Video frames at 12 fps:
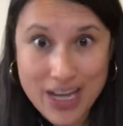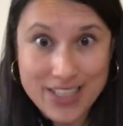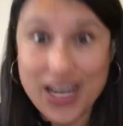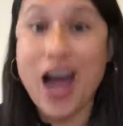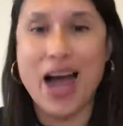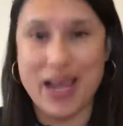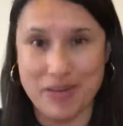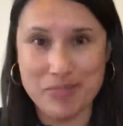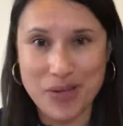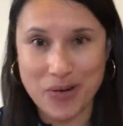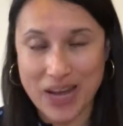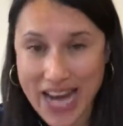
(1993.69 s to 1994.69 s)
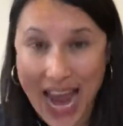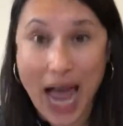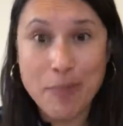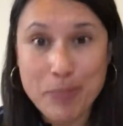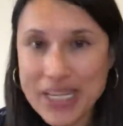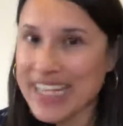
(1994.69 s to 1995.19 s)
time, okay,
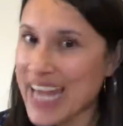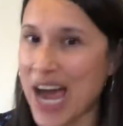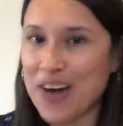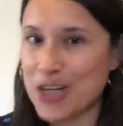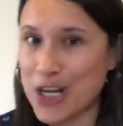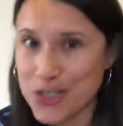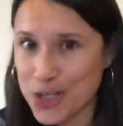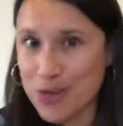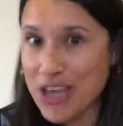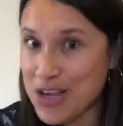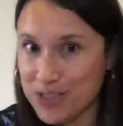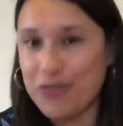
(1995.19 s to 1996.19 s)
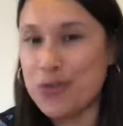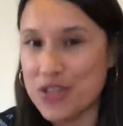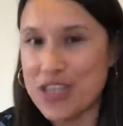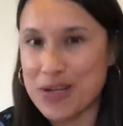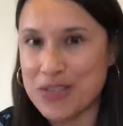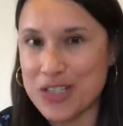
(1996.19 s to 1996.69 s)
happening now, not 2,000,
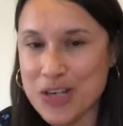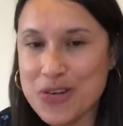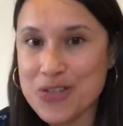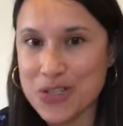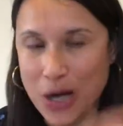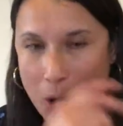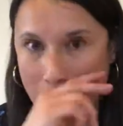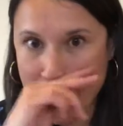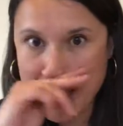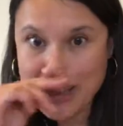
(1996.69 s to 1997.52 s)
4,000 years ago,